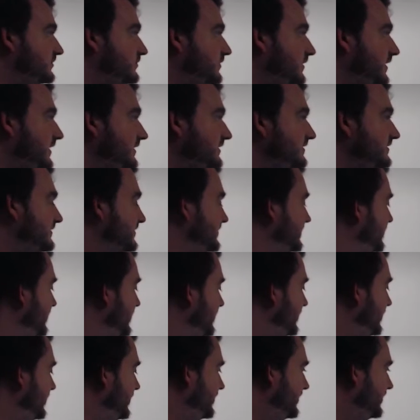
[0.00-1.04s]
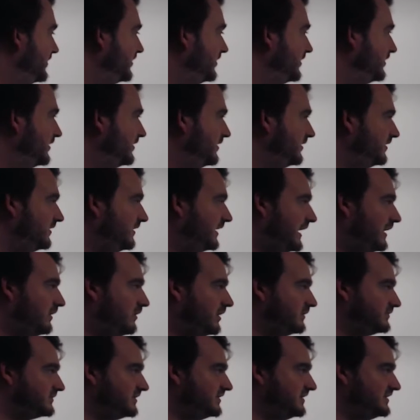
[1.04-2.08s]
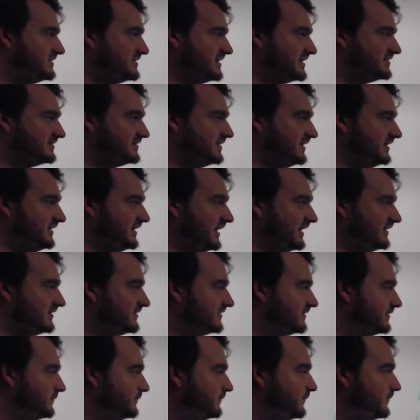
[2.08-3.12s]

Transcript: drugs, how often did the test say yes?